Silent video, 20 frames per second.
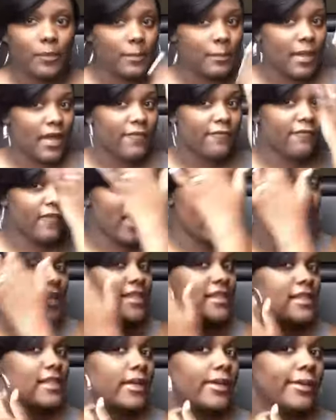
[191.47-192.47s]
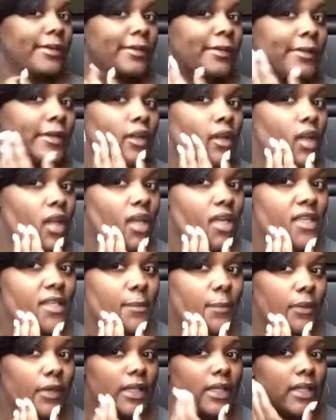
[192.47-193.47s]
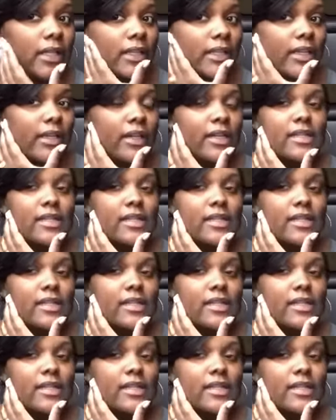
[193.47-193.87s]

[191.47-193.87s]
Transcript: but my face is pretty clear.